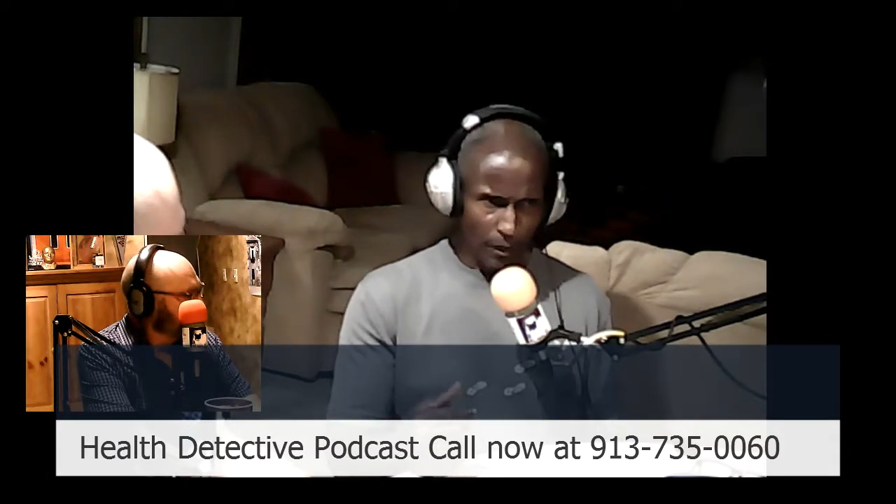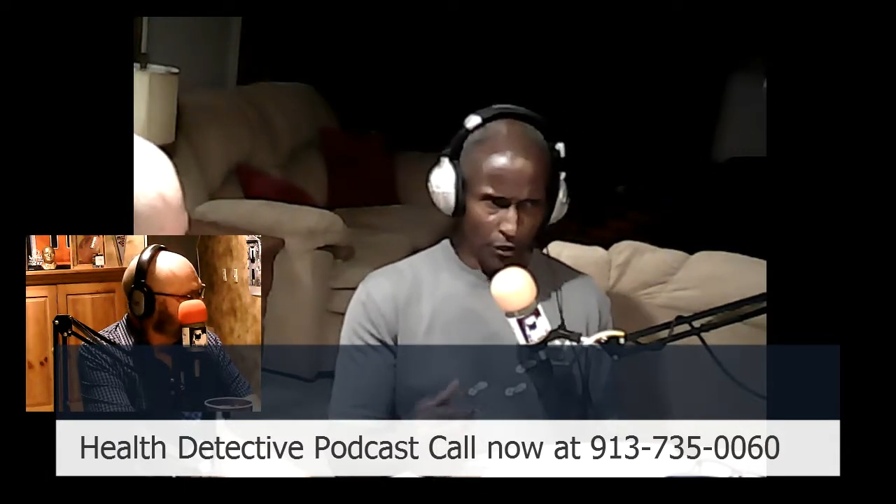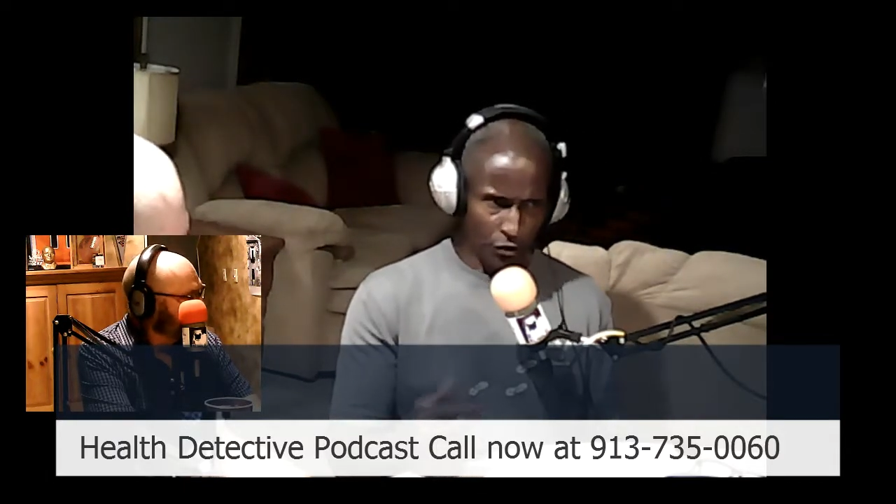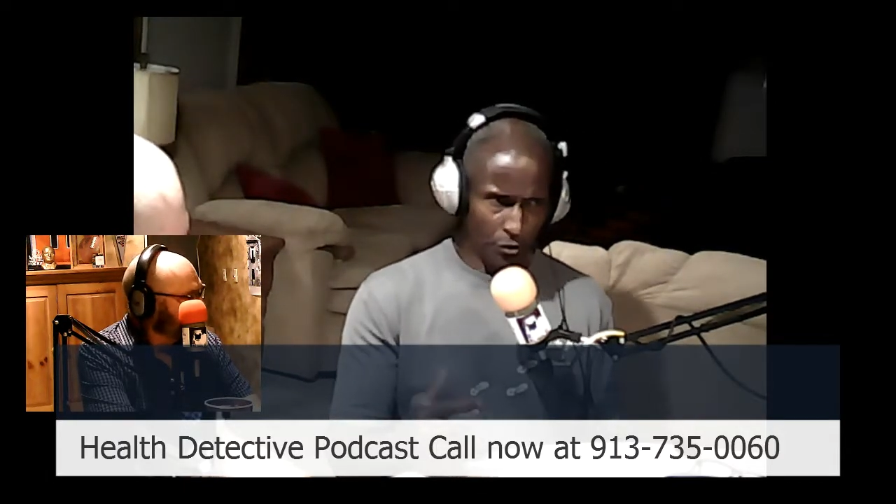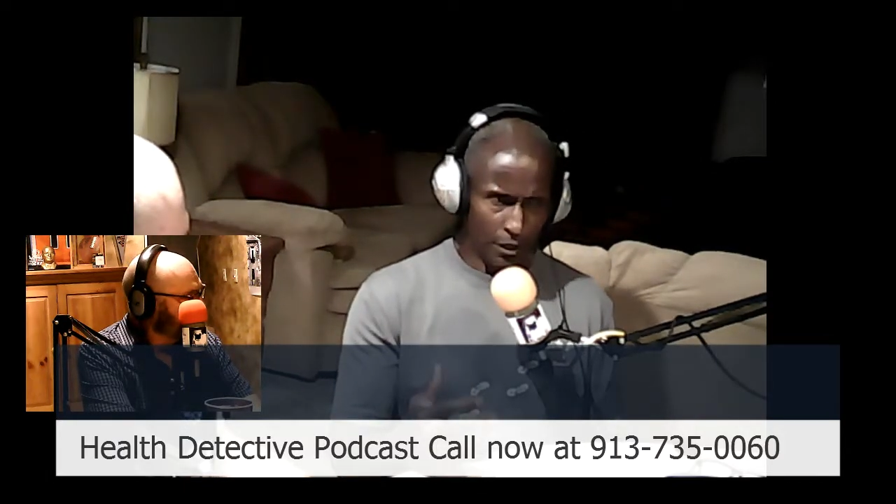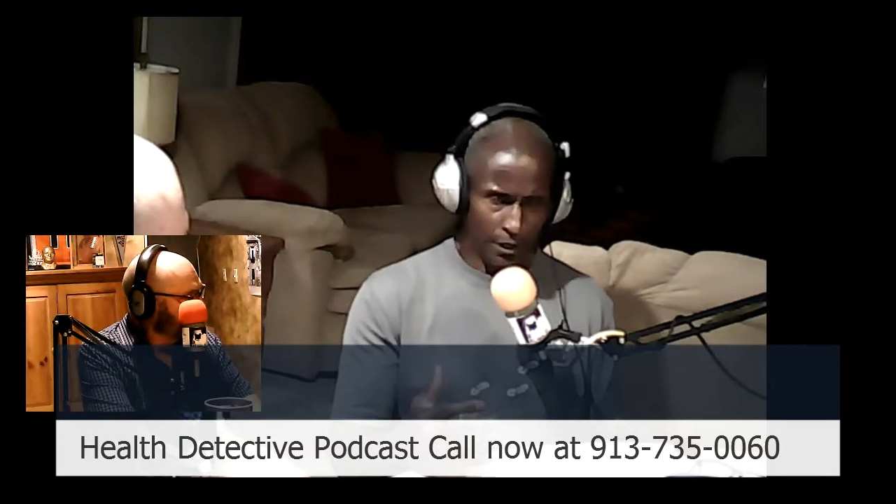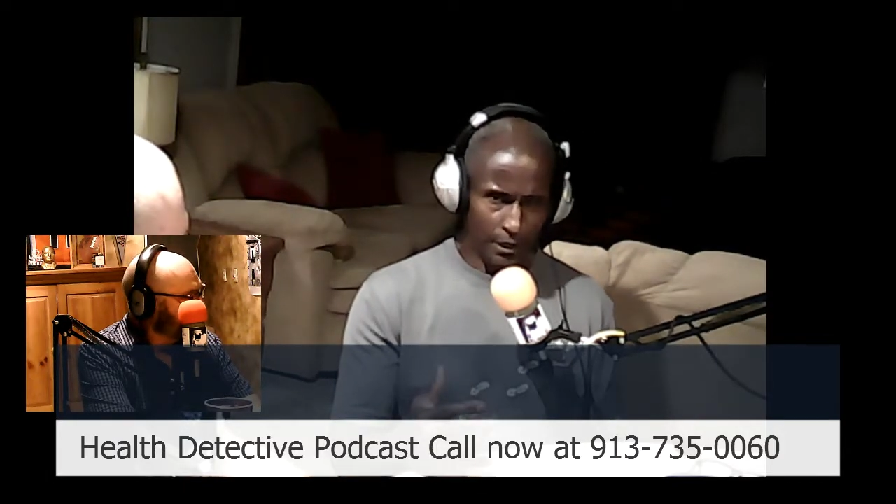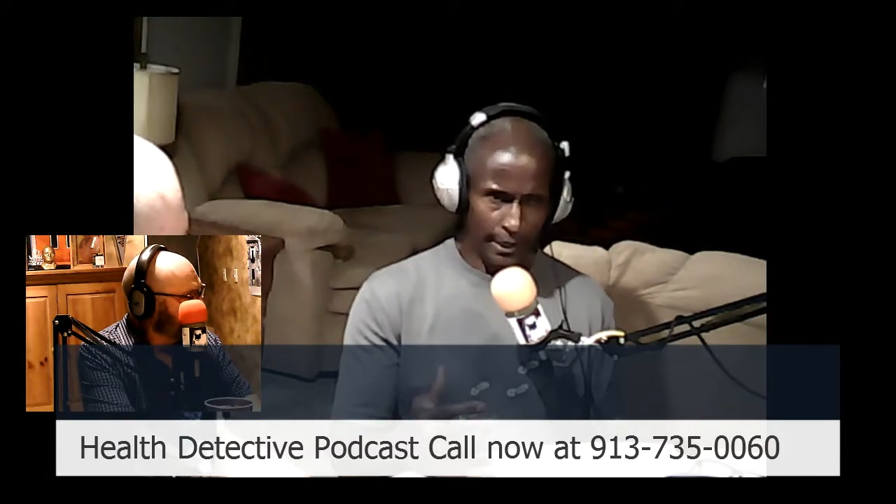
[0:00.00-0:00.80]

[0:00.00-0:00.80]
You can